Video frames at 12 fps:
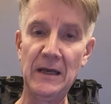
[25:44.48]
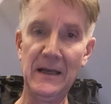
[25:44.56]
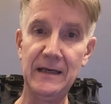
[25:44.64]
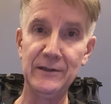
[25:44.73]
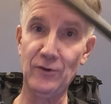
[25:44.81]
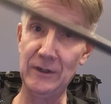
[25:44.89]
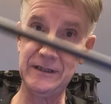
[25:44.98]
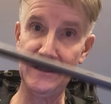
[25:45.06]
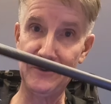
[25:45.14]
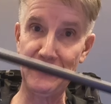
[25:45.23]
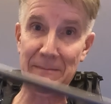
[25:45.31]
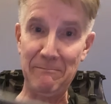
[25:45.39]
So it's a
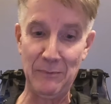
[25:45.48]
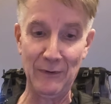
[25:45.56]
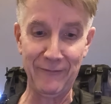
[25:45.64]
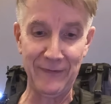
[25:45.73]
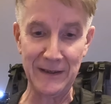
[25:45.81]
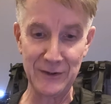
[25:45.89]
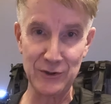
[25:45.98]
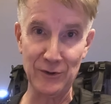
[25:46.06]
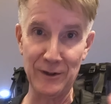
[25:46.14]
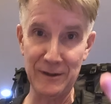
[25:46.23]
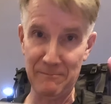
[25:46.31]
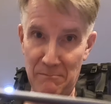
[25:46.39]
triple
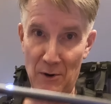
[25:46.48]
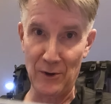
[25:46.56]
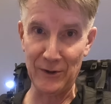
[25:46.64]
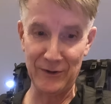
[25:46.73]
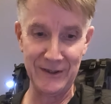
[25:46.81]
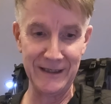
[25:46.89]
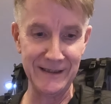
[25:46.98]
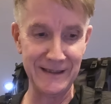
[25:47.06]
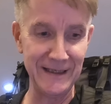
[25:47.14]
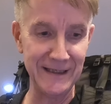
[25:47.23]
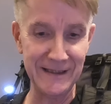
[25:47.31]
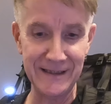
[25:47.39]
function part, this
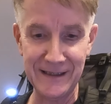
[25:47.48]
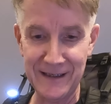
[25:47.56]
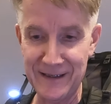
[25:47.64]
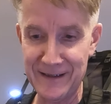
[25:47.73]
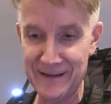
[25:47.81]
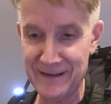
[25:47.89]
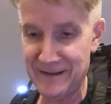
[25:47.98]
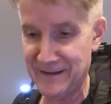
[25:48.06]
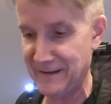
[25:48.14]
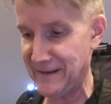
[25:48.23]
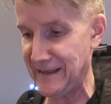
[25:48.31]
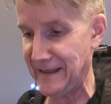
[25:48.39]

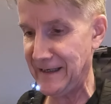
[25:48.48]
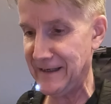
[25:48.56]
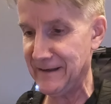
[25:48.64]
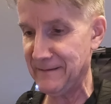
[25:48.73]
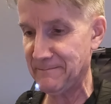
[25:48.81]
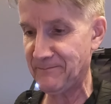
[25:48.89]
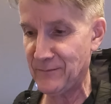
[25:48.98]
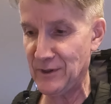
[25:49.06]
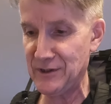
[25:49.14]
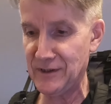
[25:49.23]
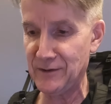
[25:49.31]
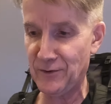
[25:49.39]
thing here,
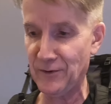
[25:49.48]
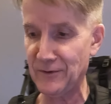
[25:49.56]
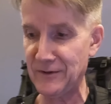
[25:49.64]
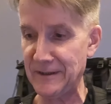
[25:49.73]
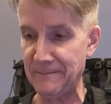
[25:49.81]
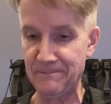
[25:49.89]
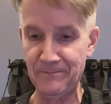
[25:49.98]
which is good, right?